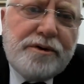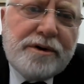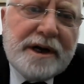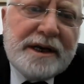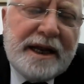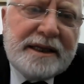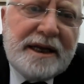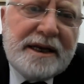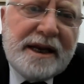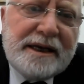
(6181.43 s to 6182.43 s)
book in
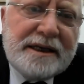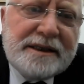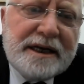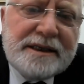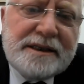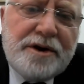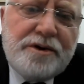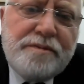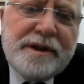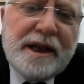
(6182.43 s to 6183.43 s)
1996, The
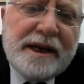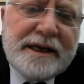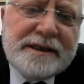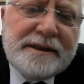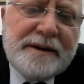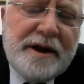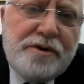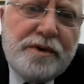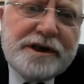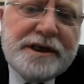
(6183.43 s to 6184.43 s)
New Middle East,
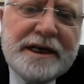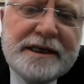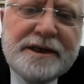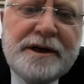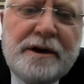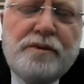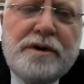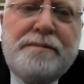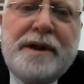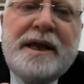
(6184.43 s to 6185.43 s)
in which Israel
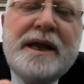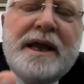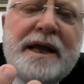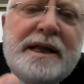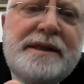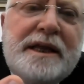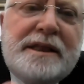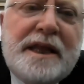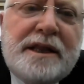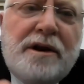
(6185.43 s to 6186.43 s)
would be the
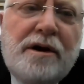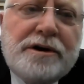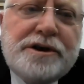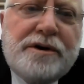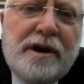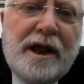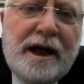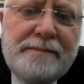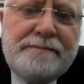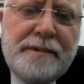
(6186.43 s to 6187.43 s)
technological
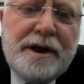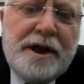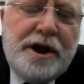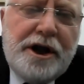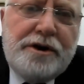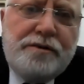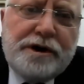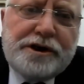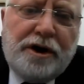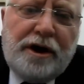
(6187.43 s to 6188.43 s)
hub in
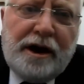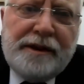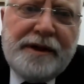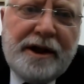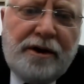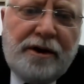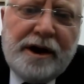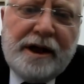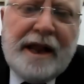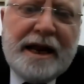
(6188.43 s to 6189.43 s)
which all the
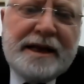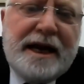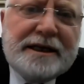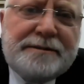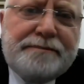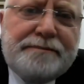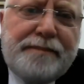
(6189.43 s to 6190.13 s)
oil and gas